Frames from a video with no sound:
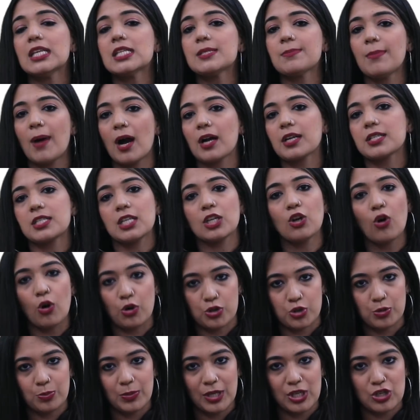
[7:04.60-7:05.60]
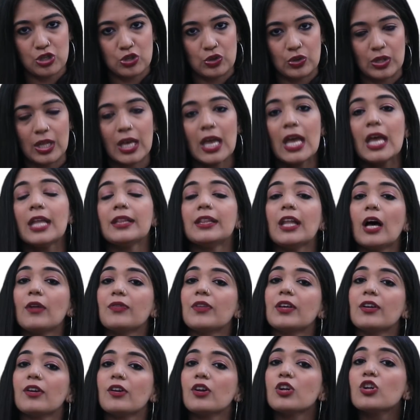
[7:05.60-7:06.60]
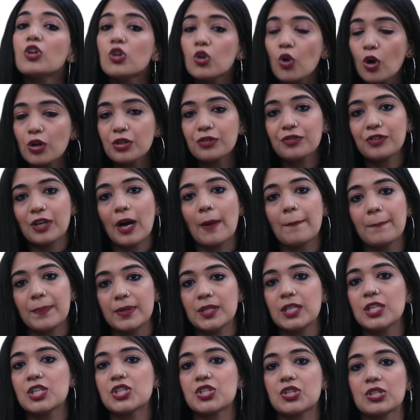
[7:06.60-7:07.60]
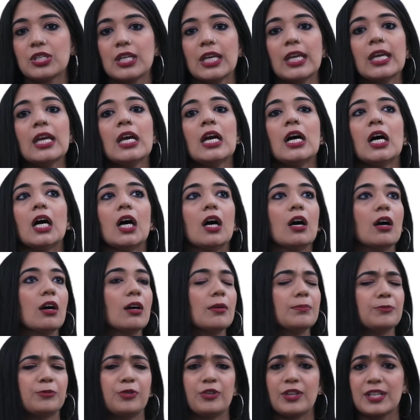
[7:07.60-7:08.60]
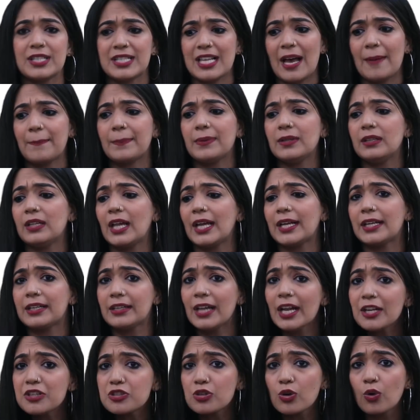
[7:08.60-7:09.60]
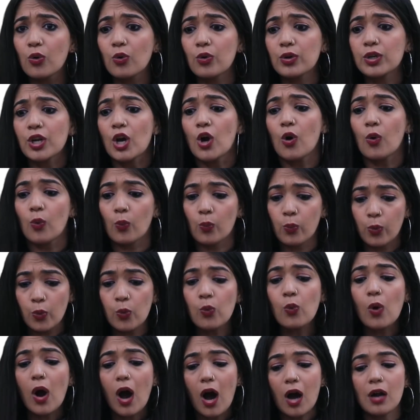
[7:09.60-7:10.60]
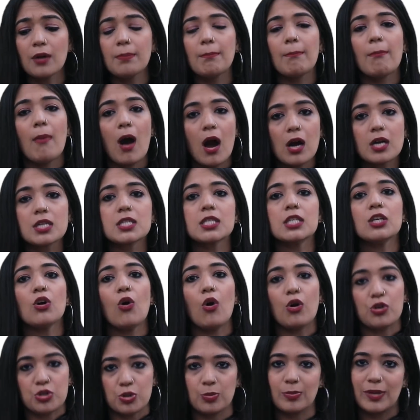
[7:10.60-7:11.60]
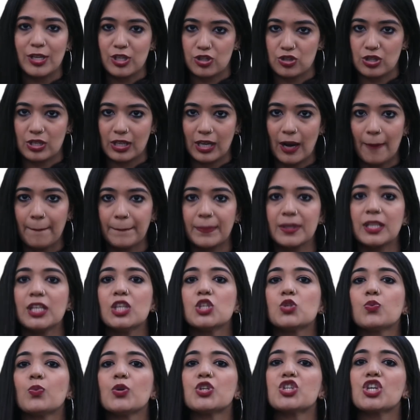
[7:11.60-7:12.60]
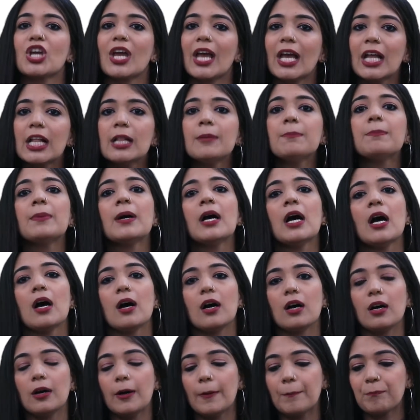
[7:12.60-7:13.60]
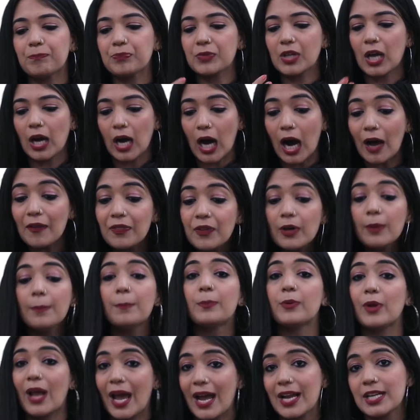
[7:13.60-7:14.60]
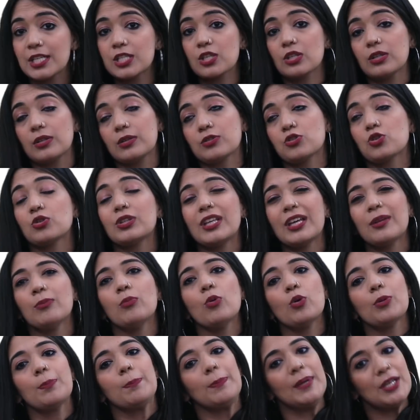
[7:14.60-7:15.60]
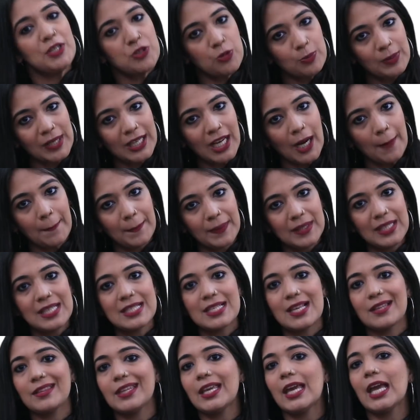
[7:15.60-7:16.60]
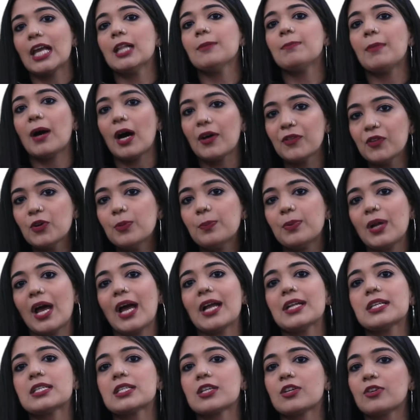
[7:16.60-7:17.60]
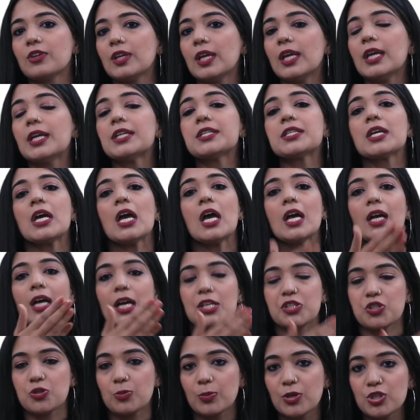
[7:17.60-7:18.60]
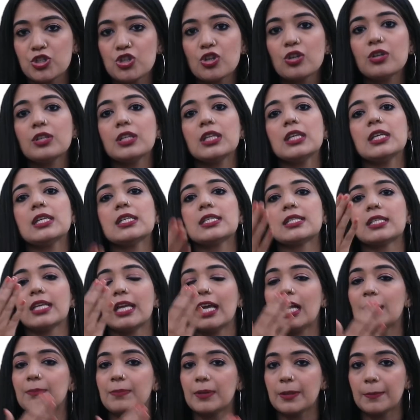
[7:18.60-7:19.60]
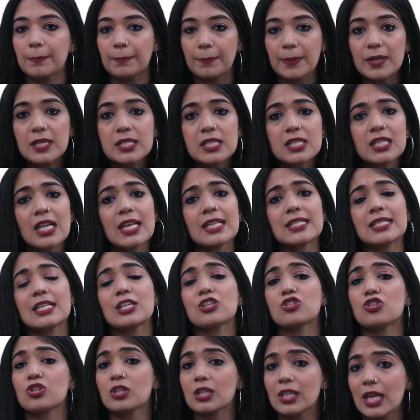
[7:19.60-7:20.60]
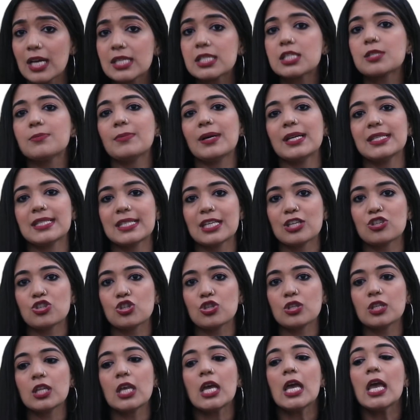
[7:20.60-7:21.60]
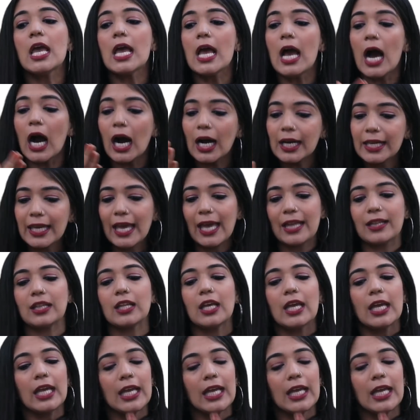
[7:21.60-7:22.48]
is marketing automation. Now, there are a lot of companies today, for example, like Netcore, who are marketing automation companies which help other brands. So they're more B2B companies, and they help other brands create customer journeys, they help in personalization, customization. Again,